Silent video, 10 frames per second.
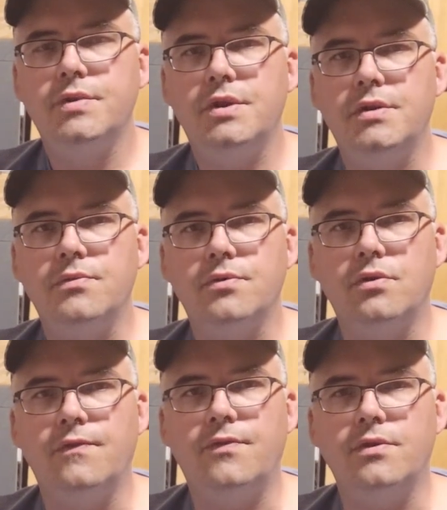like
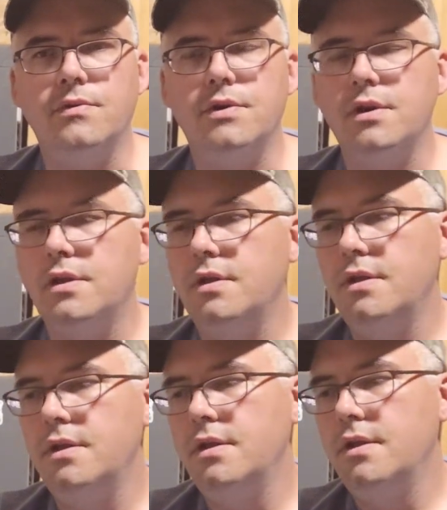roll forward.
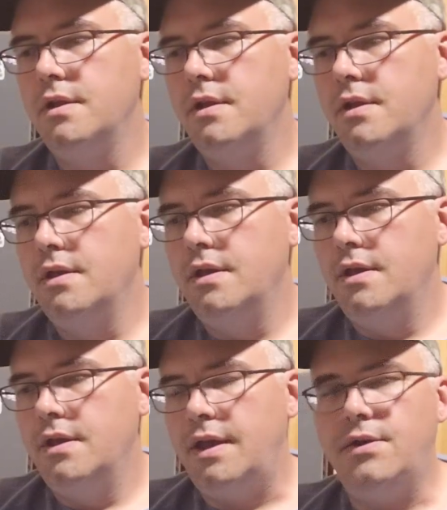
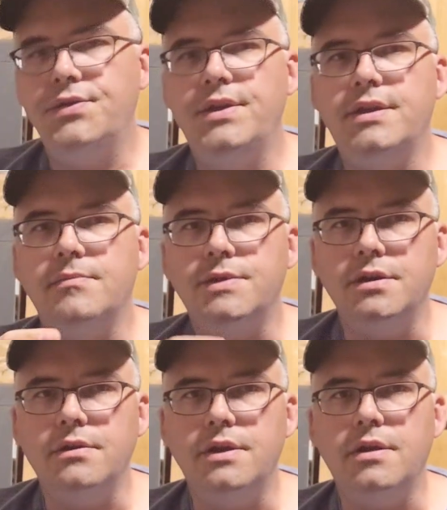I don't think I'm
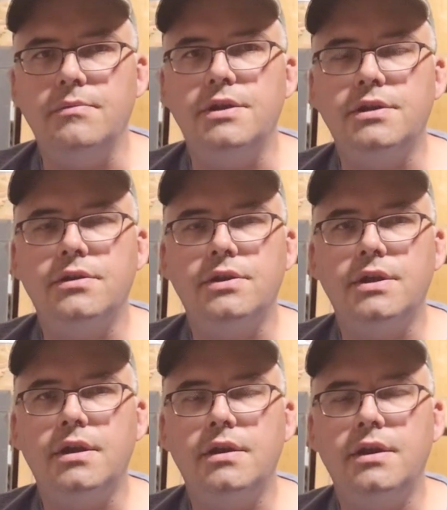there yet in my skill
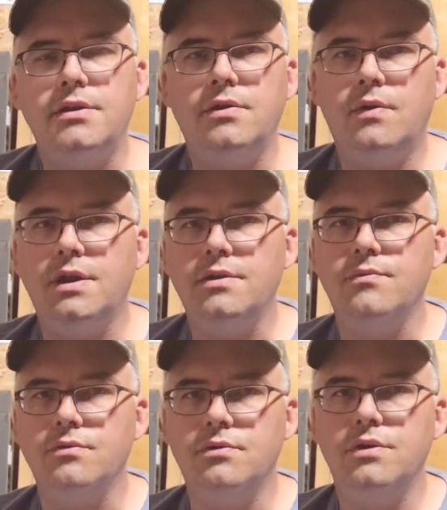set, and I don't want to
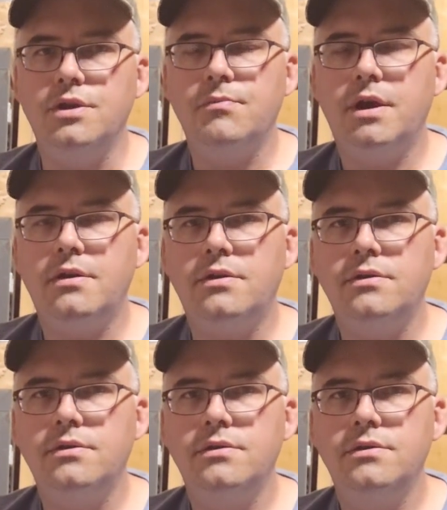ruin this
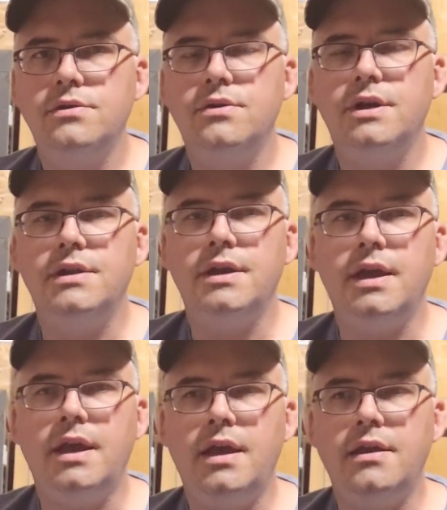model trying to
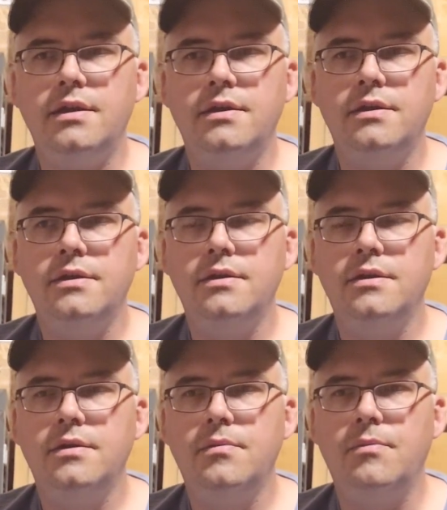add
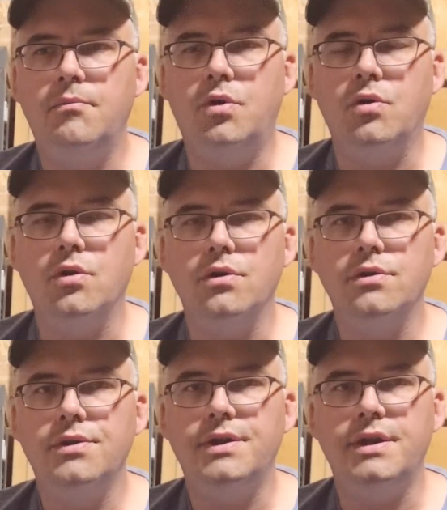more
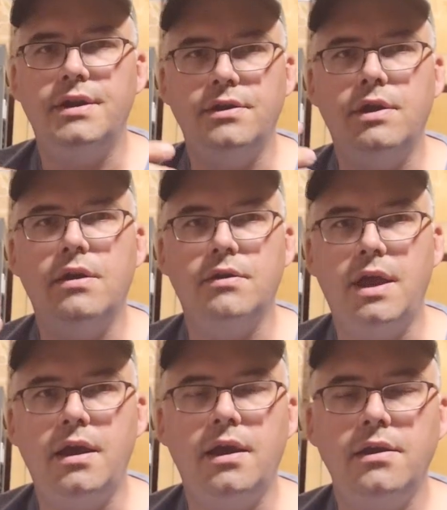than I know how to
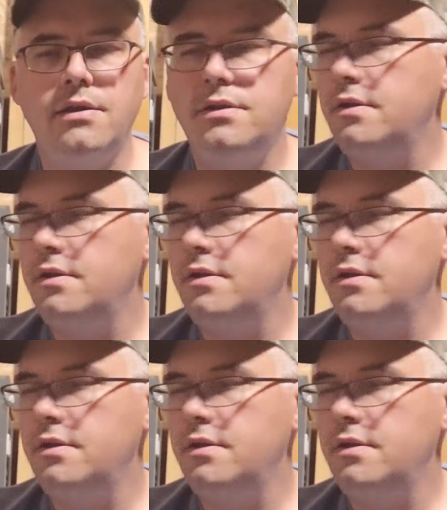add.